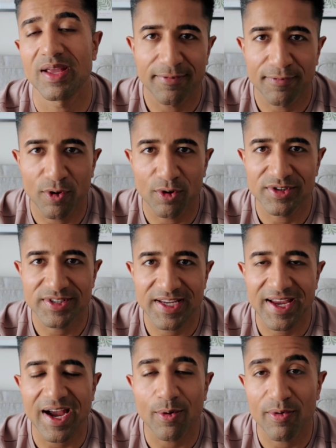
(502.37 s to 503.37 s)
A
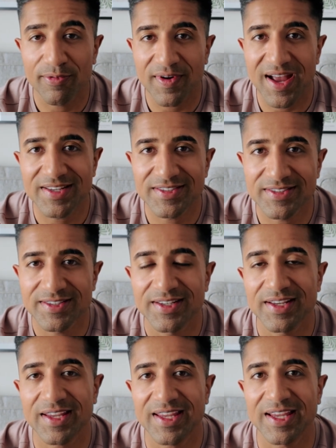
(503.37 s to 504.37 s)
48 hour fast
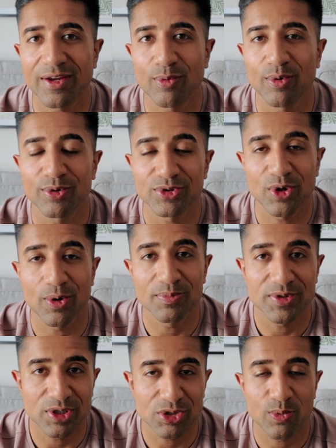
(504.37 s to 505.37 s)
equals up
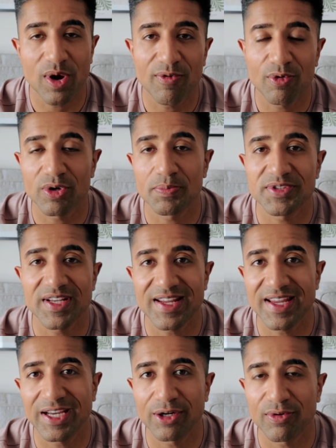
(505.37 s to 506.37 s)
to 1200%
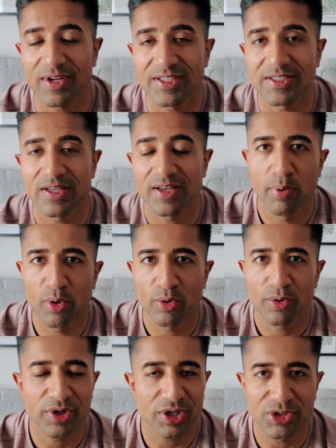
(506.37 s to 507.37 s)
increase,
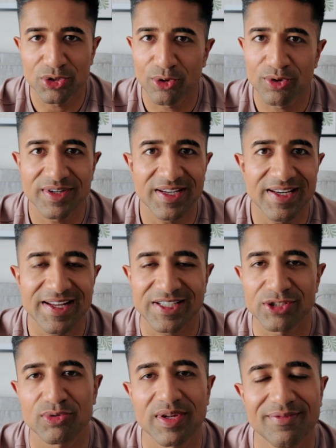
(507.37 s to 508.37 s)
but you don't need
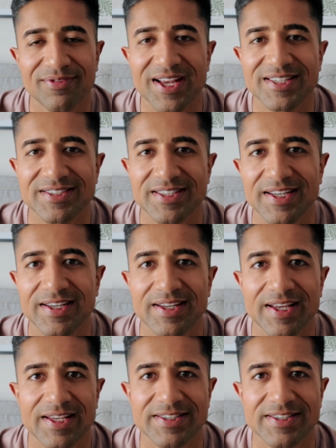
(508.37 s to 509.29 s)
extreme fasting.